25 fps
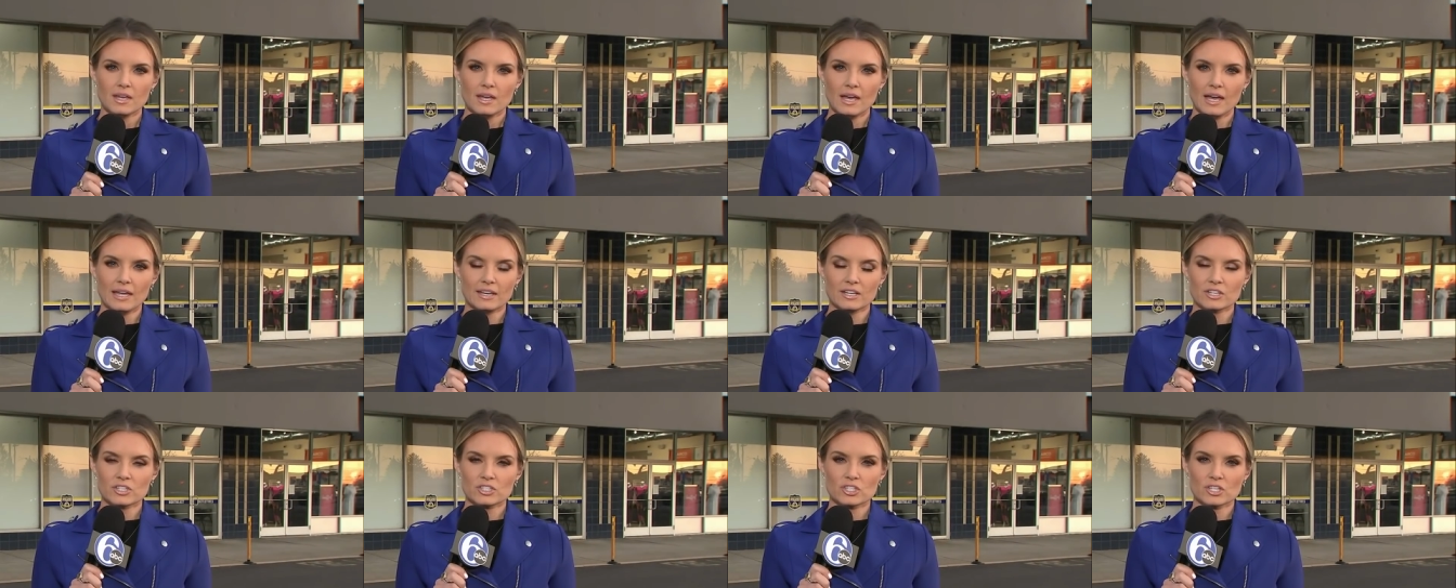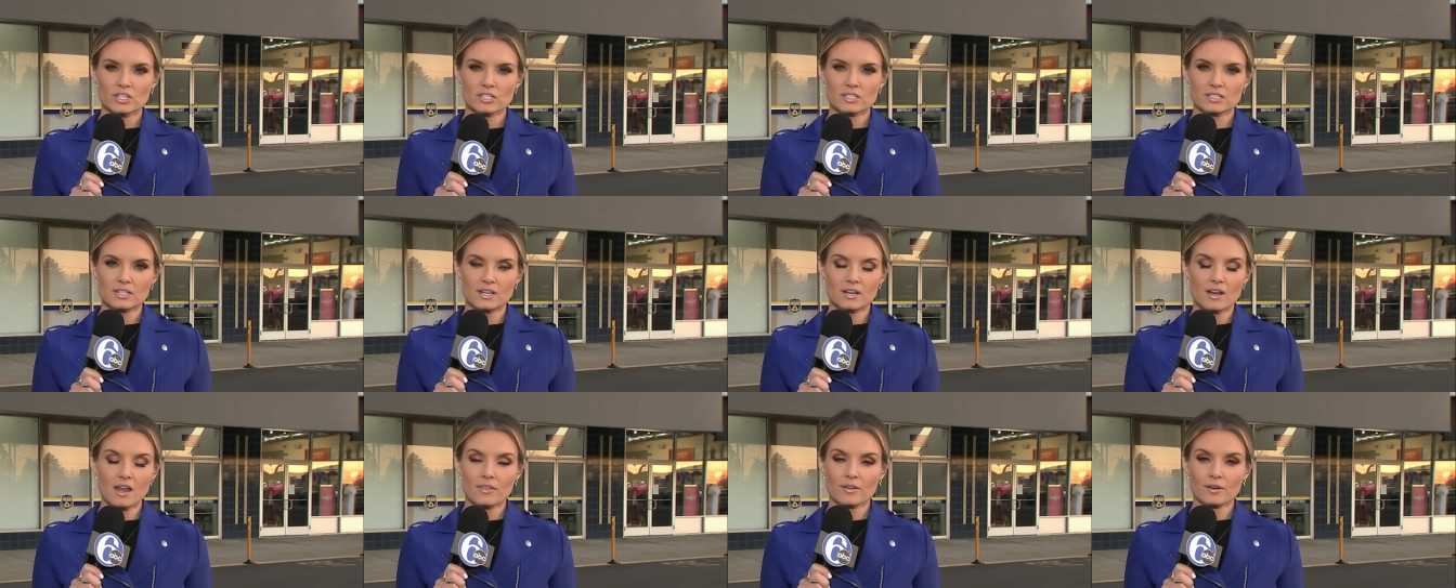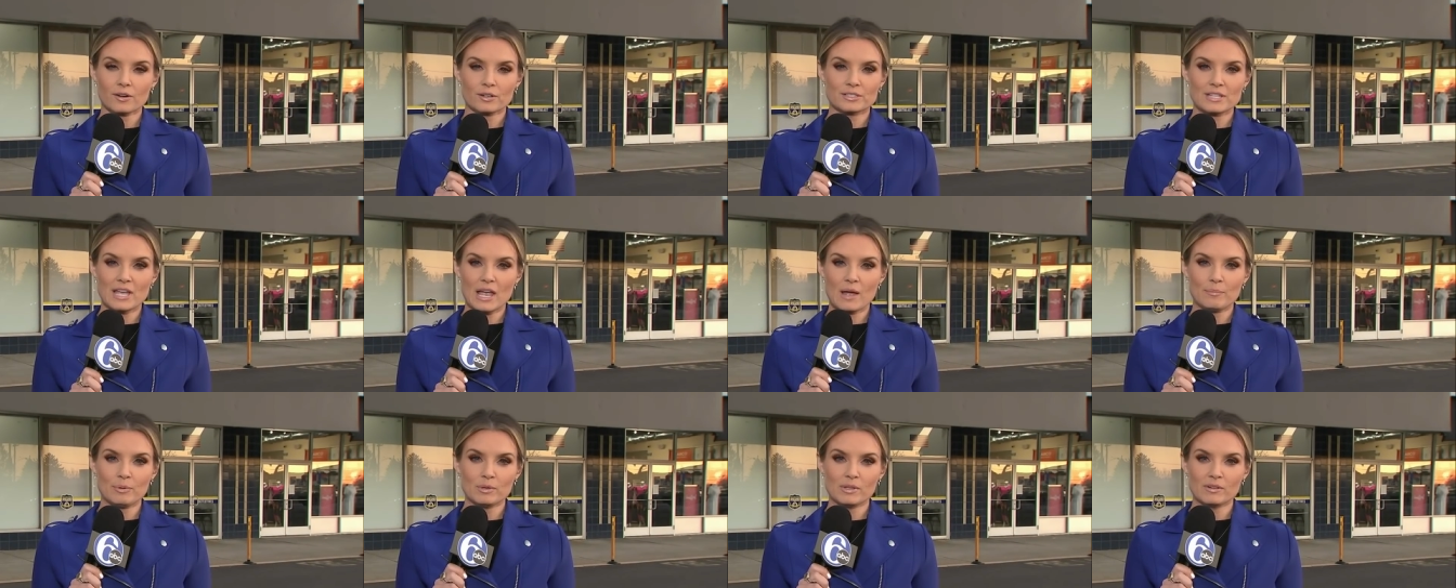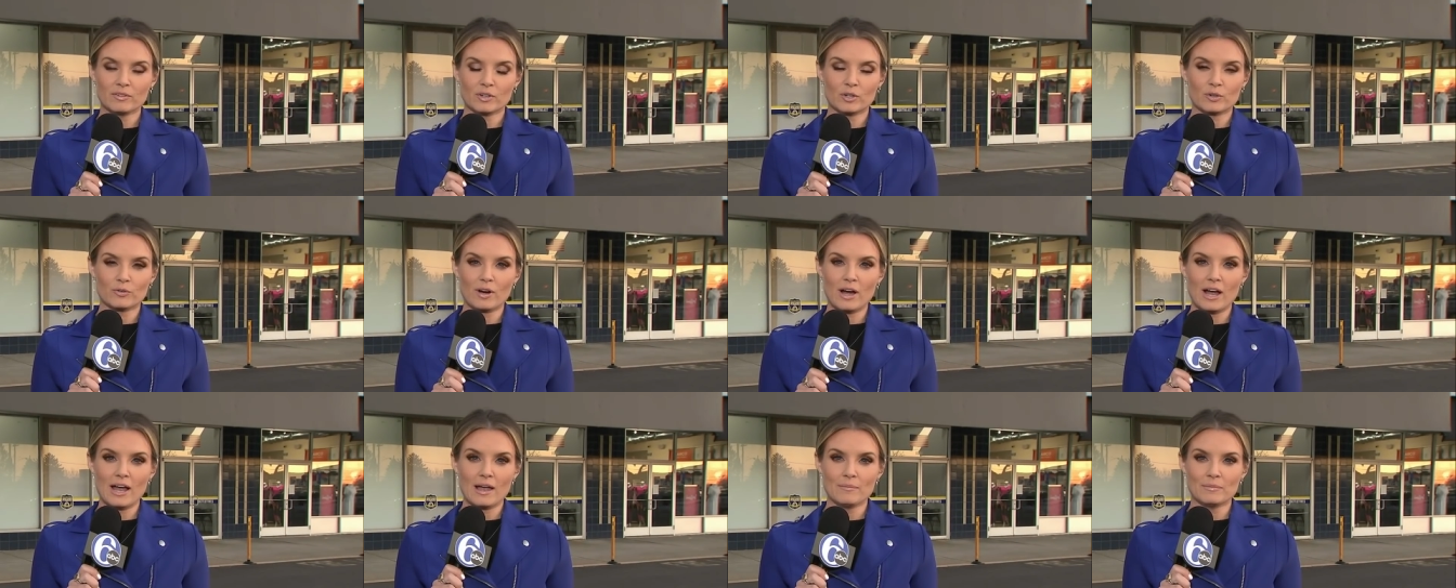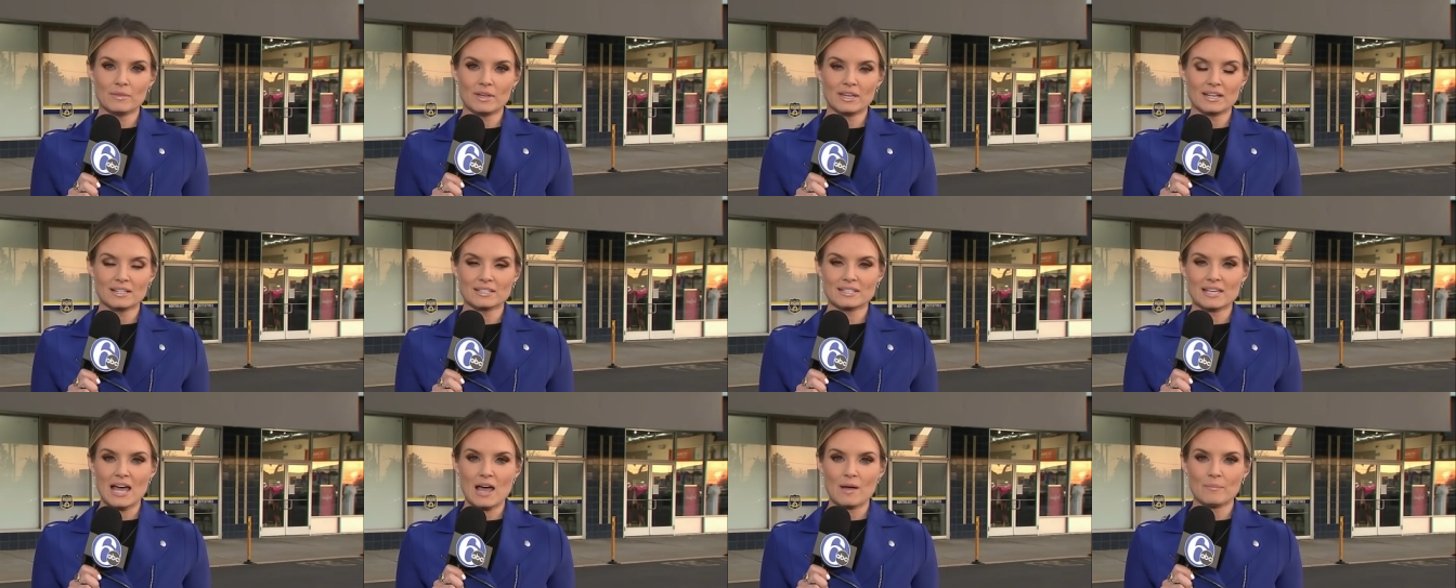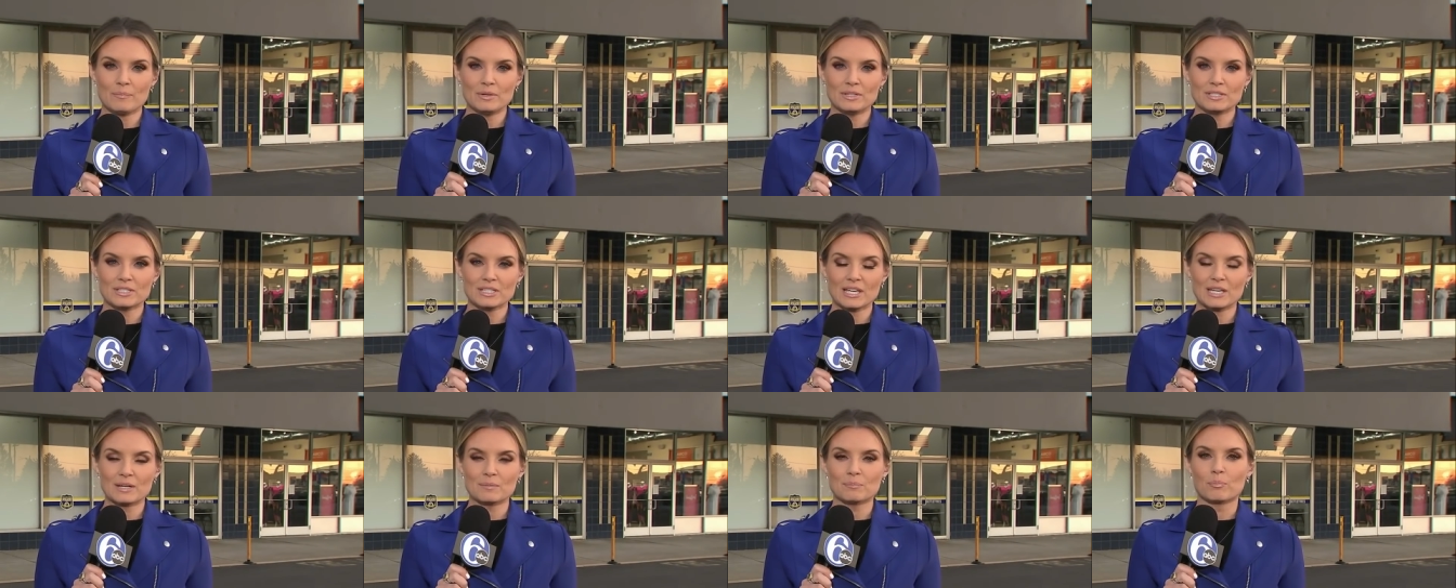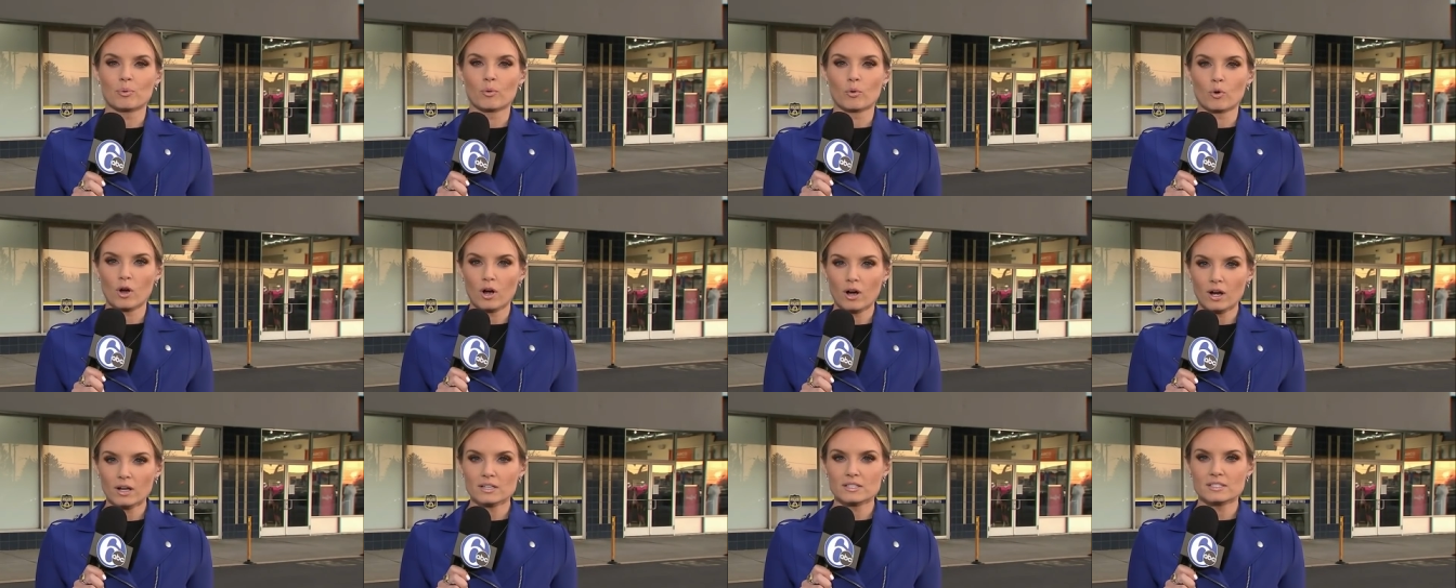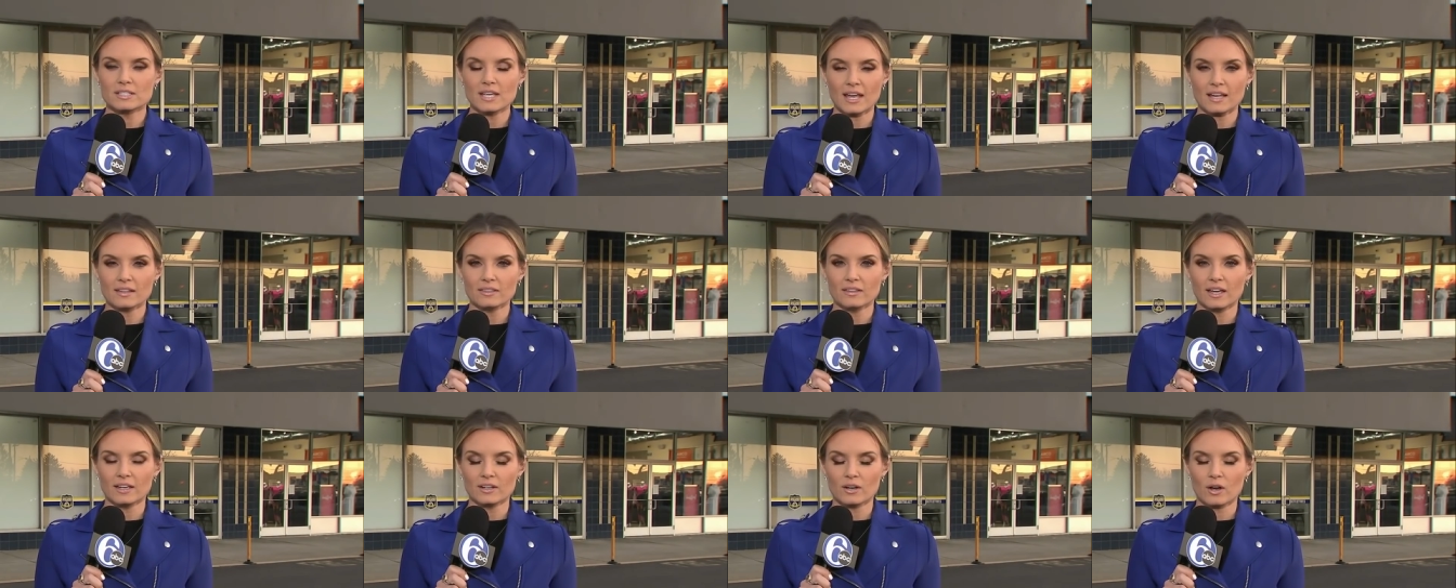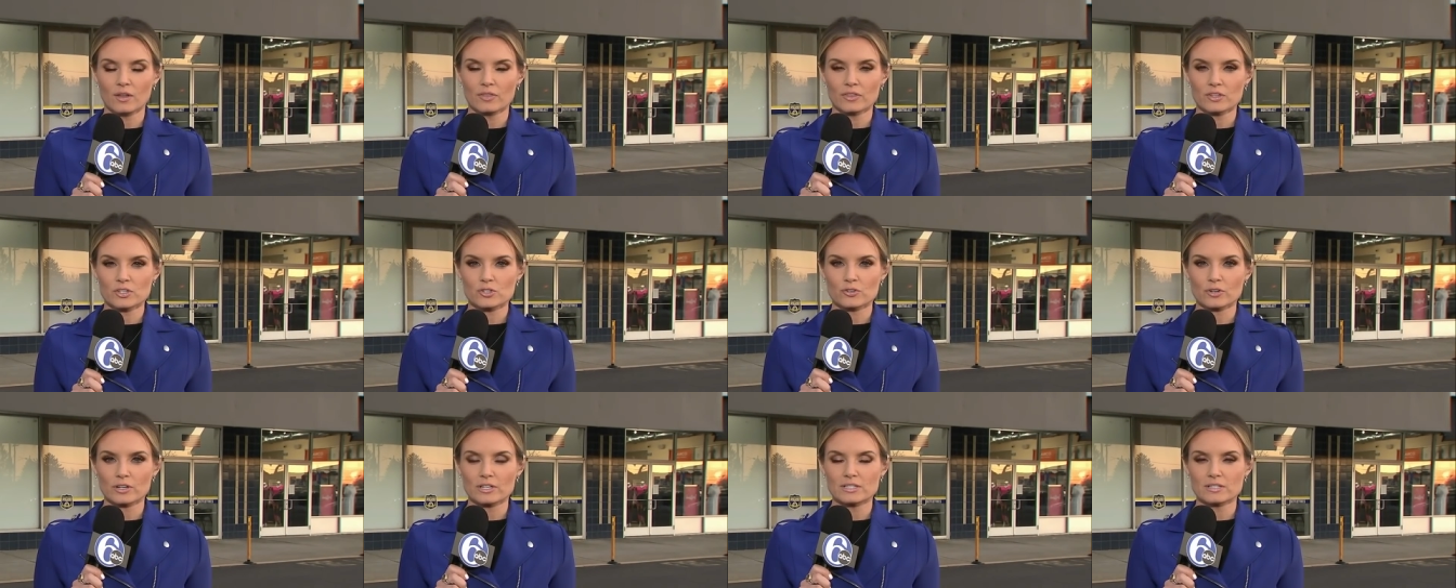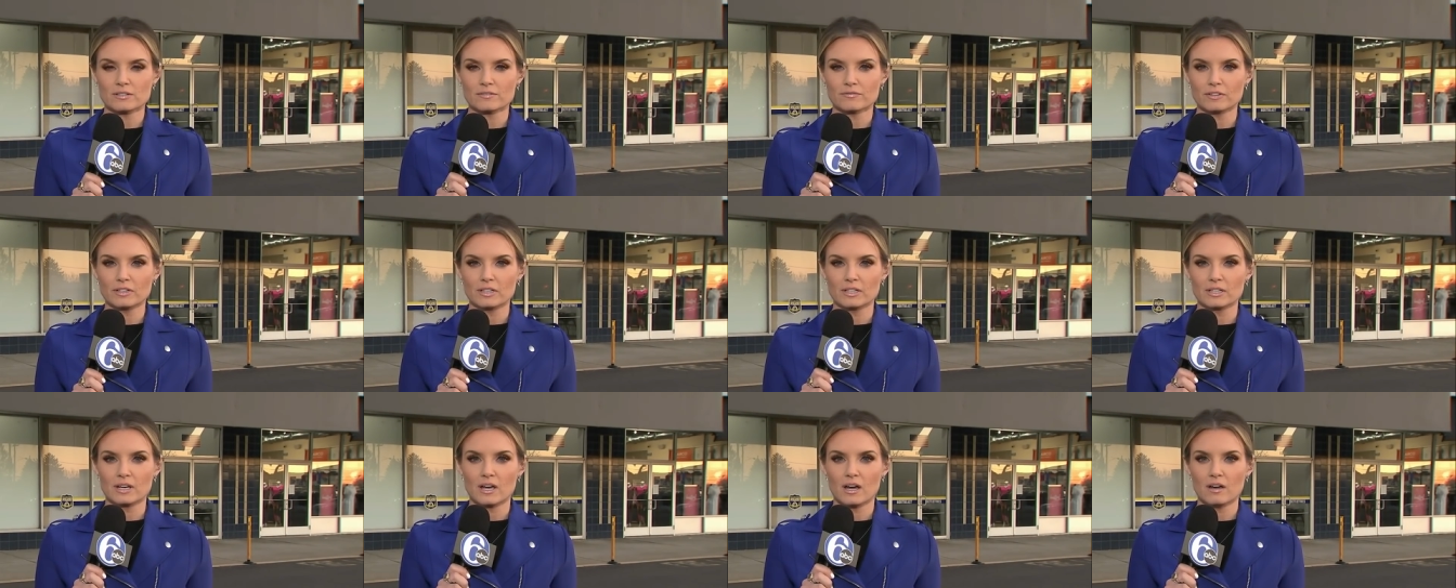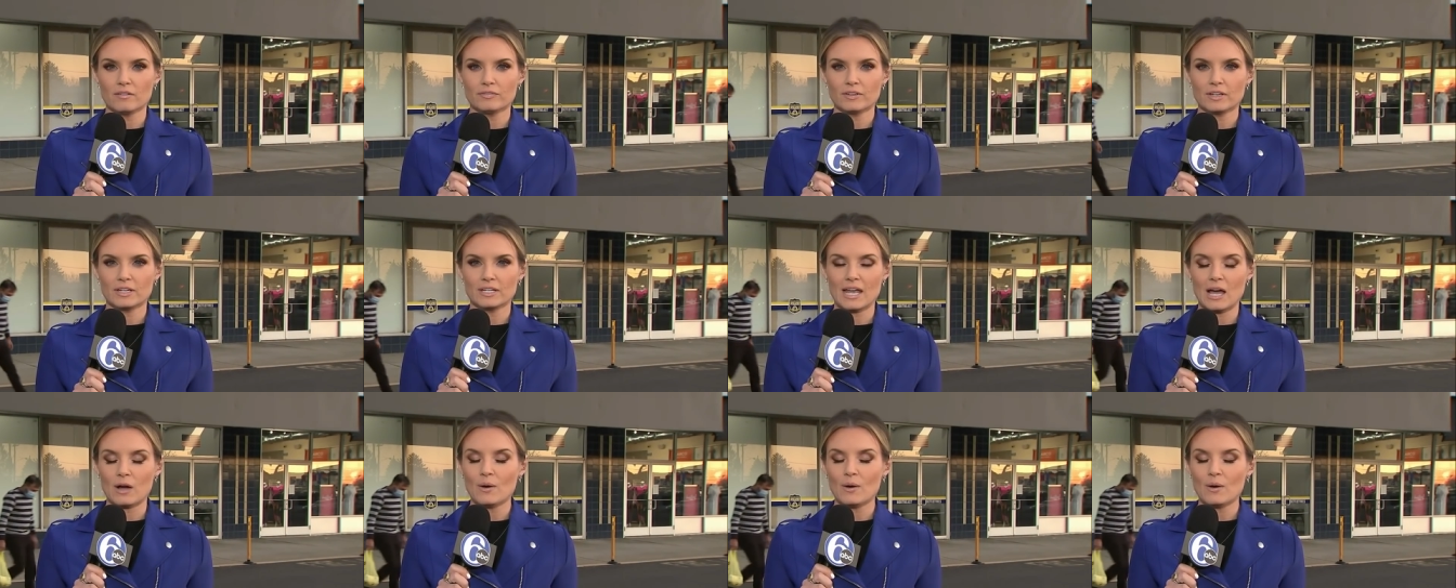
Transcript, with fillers: And it's just another example of a crime that has happened in broad daylight on the streets of Philadelphia.